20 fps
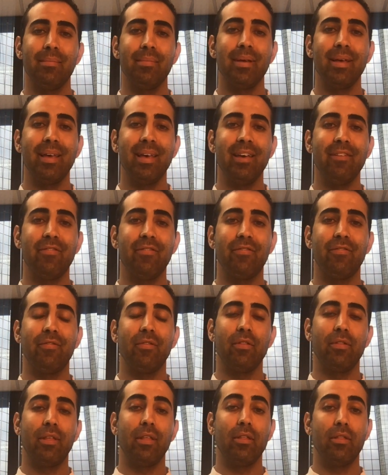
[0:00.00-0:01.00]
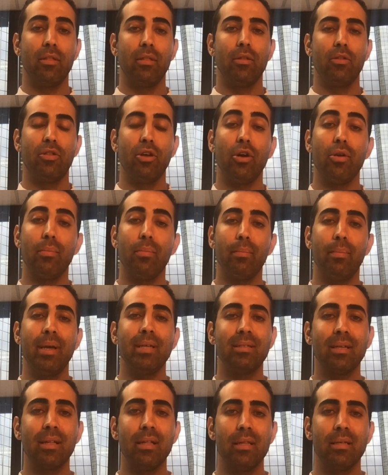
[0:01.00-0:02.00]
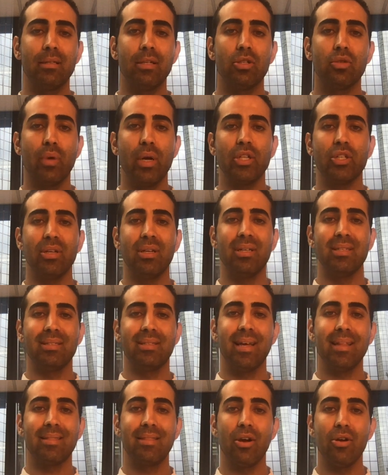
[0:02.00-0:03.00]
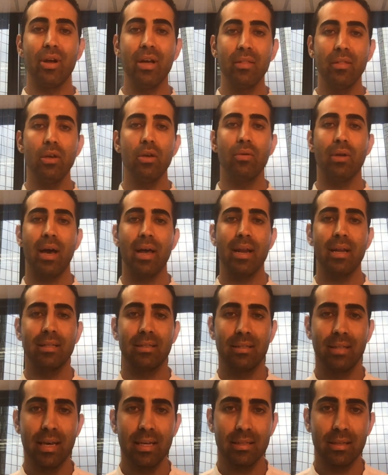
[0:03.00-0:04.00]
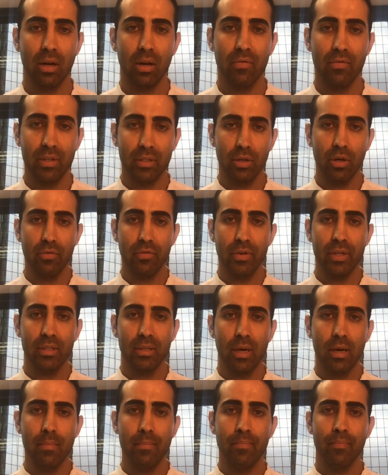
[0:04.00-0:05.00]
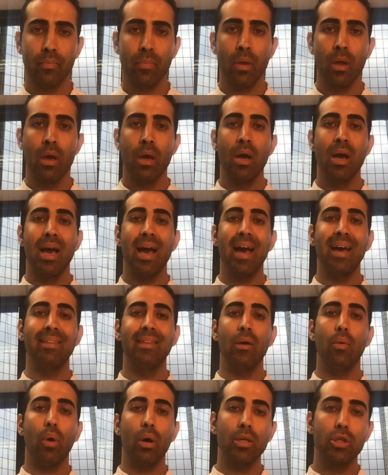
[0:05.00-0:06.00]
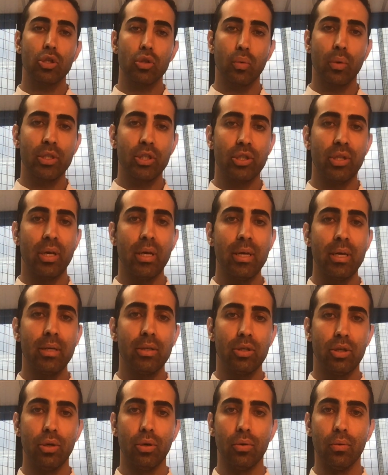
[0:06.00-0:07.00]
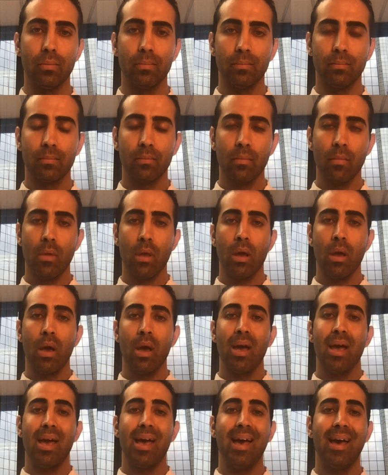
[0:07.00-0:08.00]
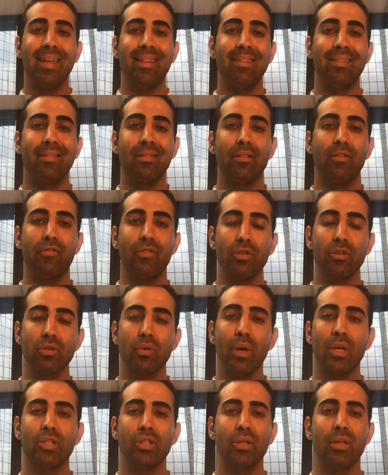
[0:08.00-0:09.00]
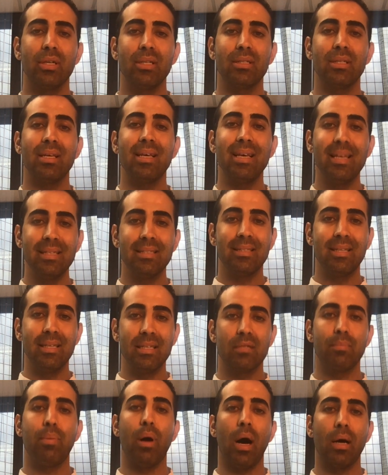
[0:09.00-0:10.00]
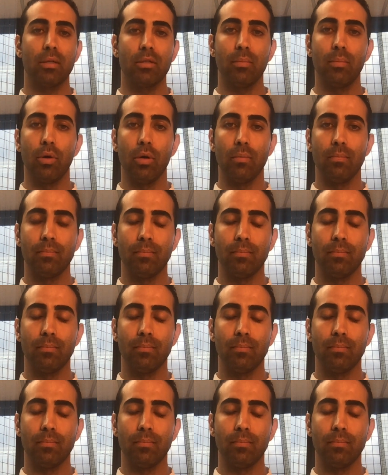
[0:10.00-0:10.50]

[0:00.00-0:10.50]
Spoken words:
if the situation is that they're in the United States on a visitor visa and they want to switch to E2. And the first question is this possible?